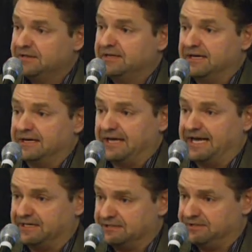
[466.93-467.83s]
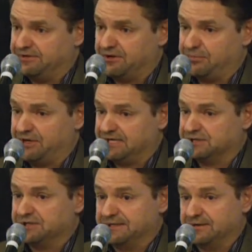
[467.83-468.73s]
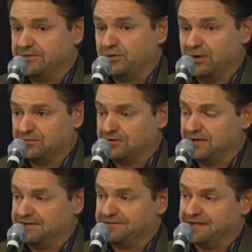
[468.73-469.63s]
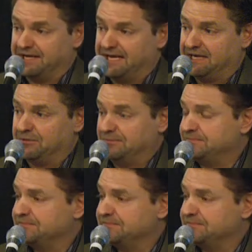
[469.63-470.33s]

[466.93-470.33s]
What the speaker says: added to their production throughout the life of that animal.